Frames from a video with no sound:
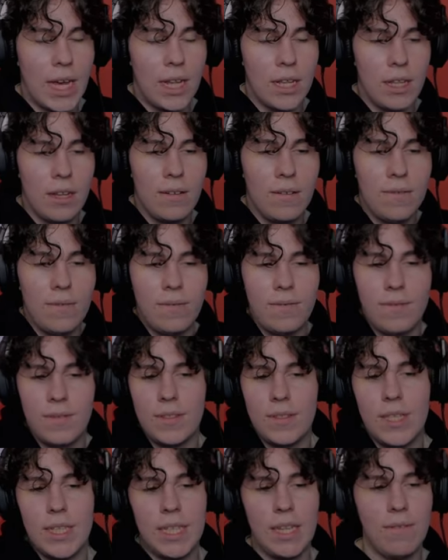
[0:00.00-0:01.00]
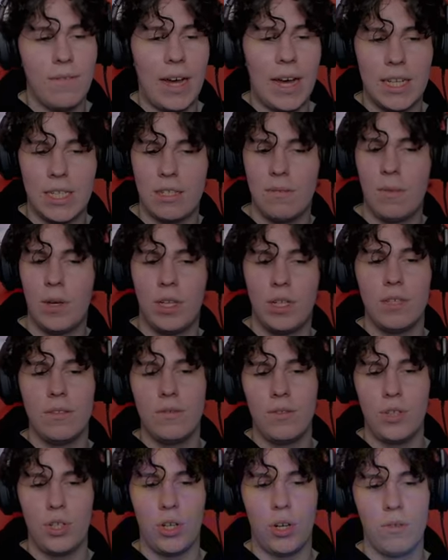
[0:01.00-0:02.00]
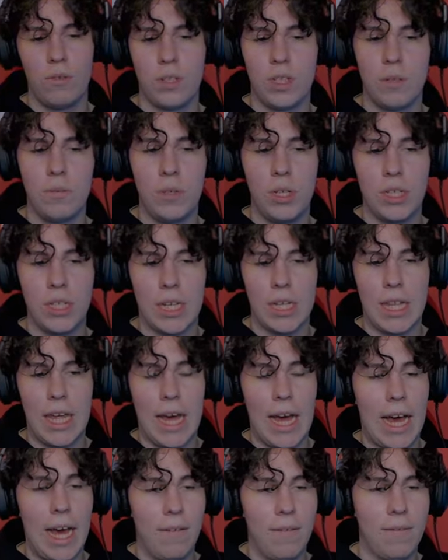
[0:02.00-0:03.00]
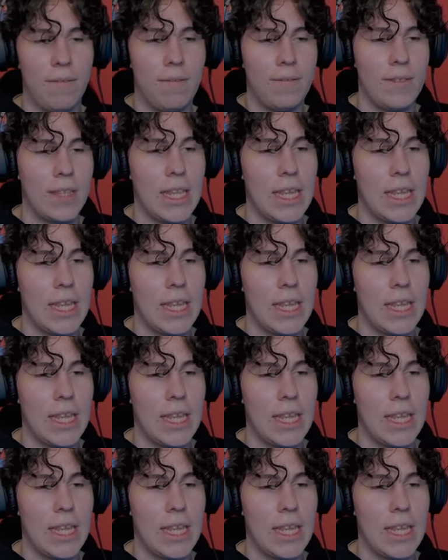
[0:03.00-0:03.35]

I love the vast amount of genres of music they have.